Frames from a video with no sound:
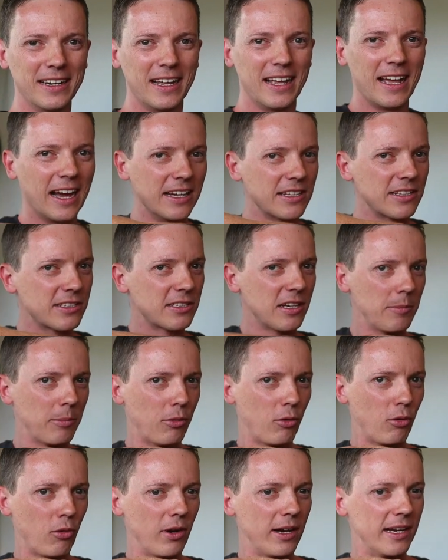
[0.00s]
At some
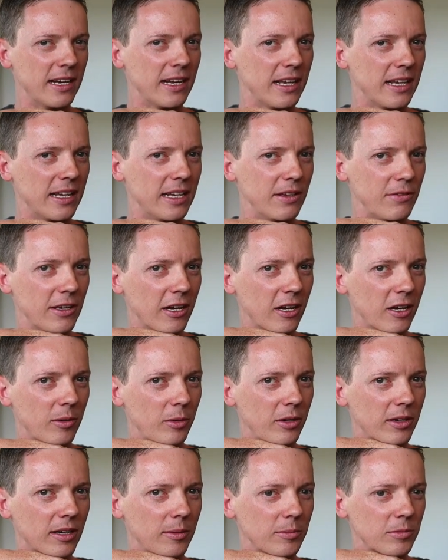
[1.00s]
point, if the elbow
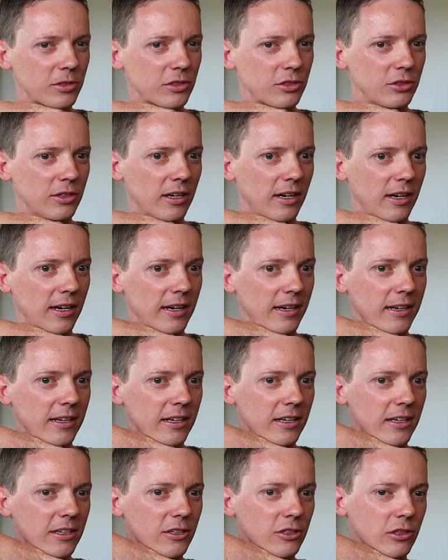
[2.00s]
comes too high,
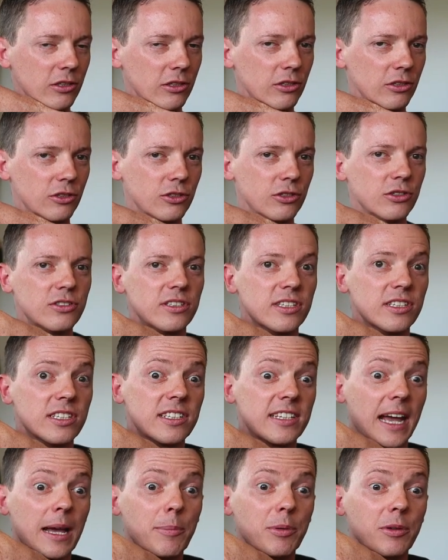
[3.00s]
you lose the
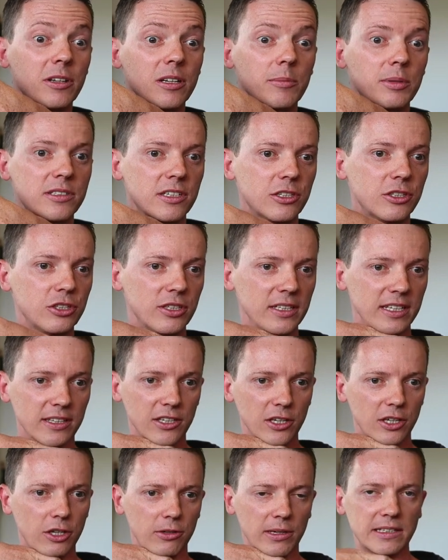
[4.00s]
scapular positioning and the
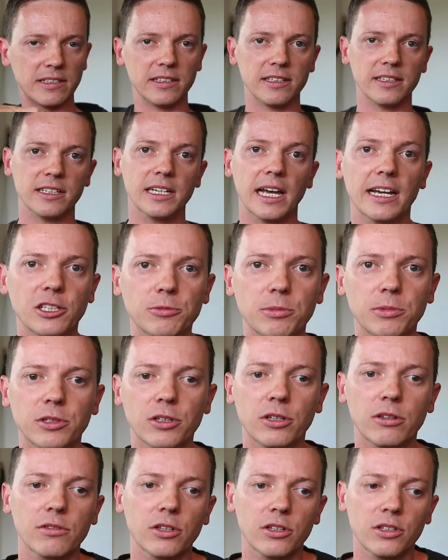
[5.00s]
correct engagement
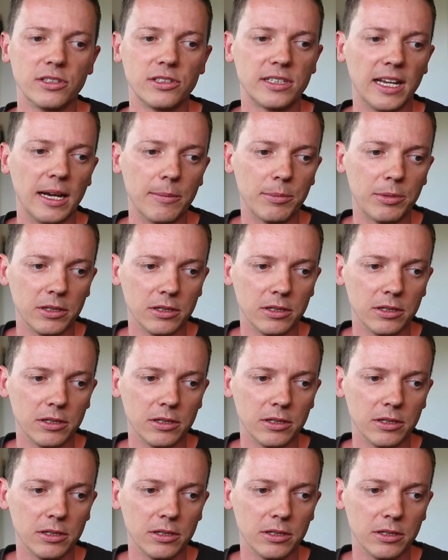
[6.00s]
of those scapular